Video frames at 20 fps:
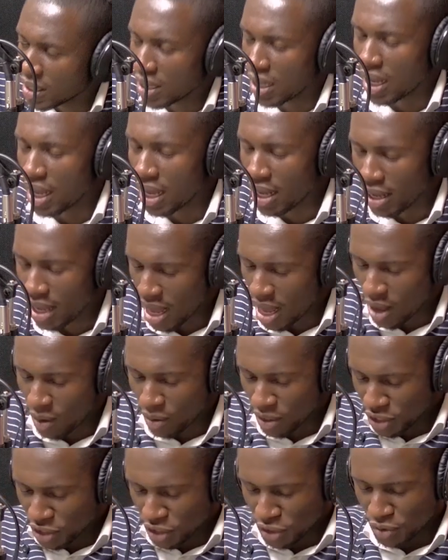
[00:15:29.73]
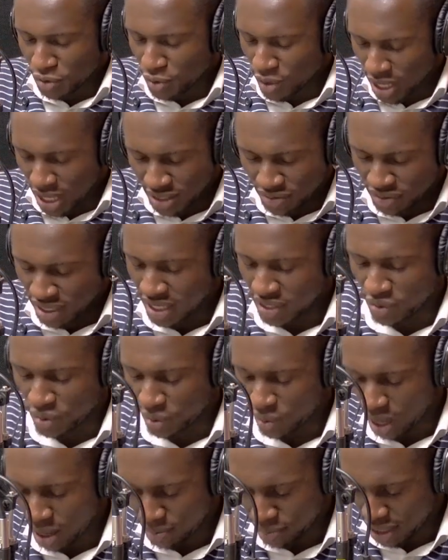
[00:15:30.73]
I want you, even as we
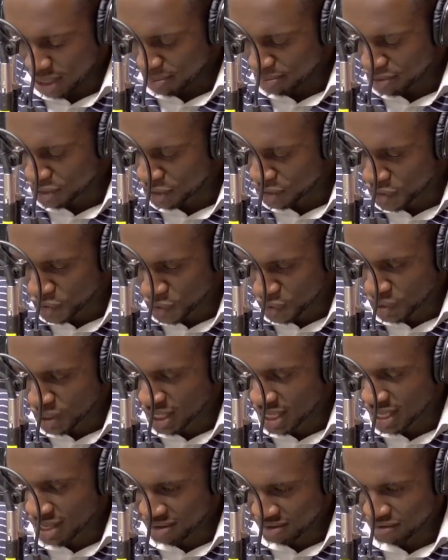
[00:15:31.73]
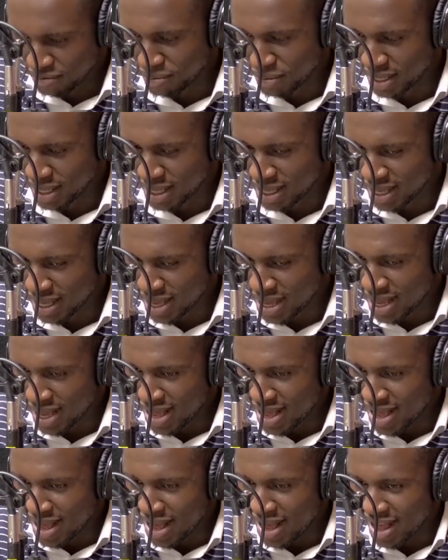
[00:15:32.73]
wrap up, just to give me
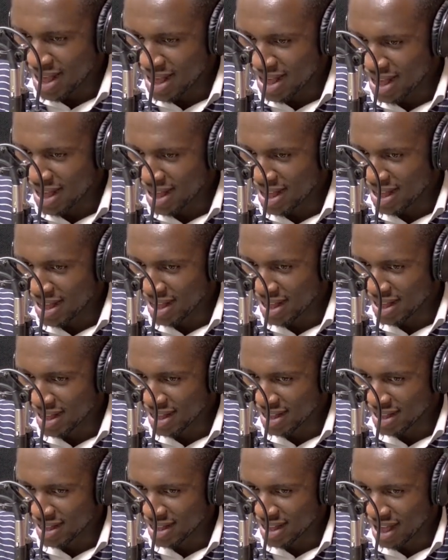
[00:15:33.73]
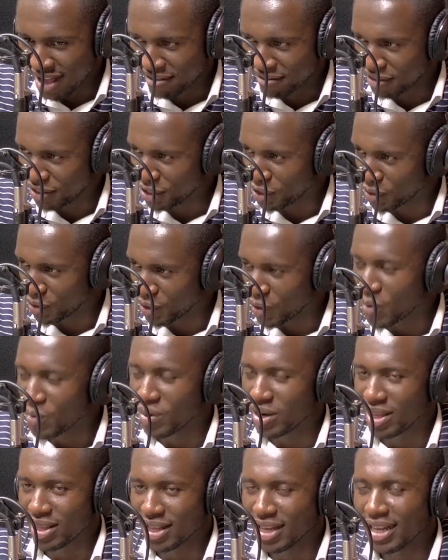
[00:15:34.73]
a vision,
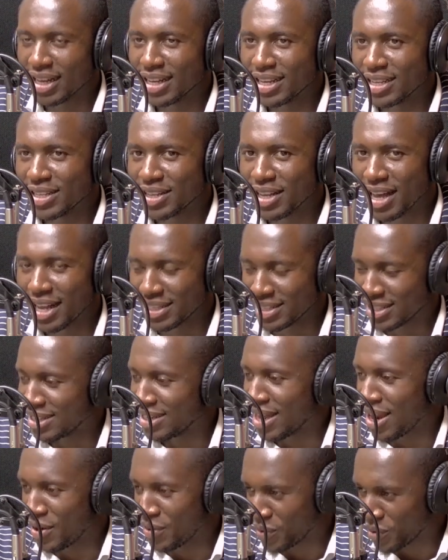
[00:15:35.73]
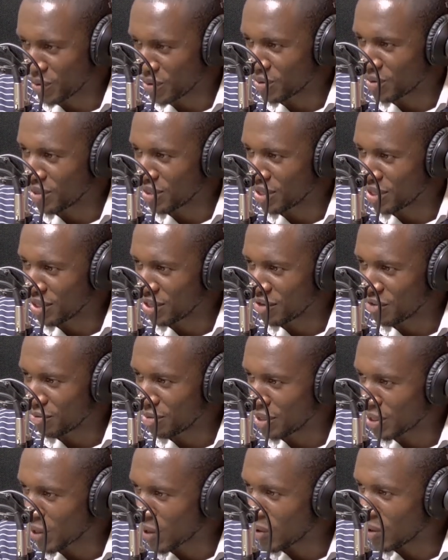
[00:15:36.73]
or rather a scenario. You've
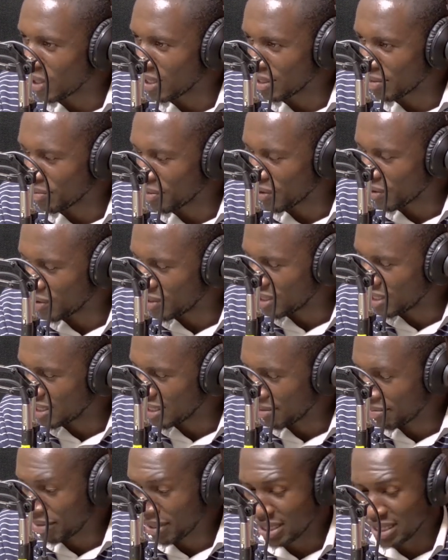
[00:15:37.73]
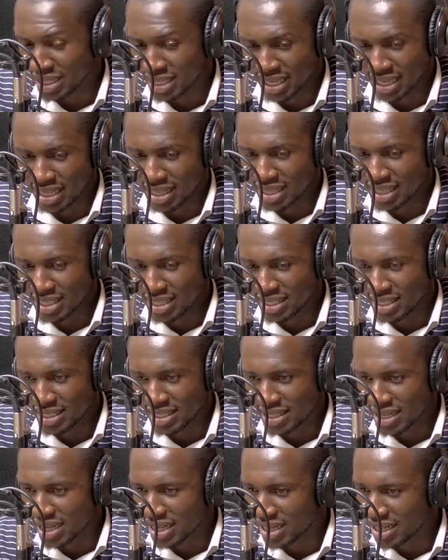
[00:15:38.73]
been called upon in a building like
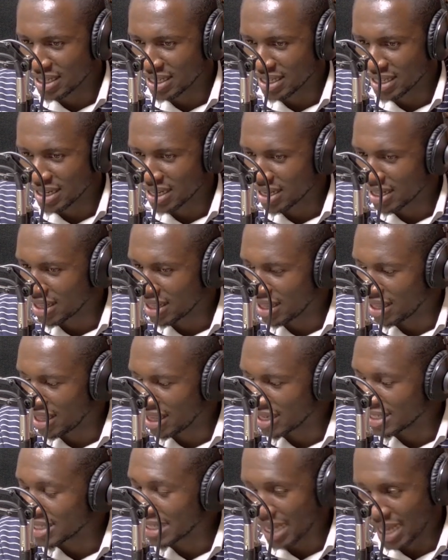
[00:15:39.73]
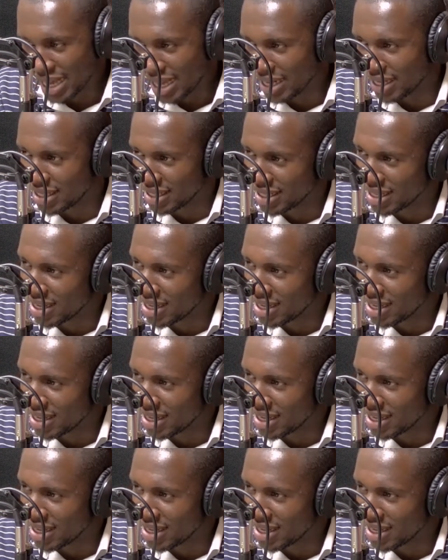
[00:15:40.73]
this, and they're tired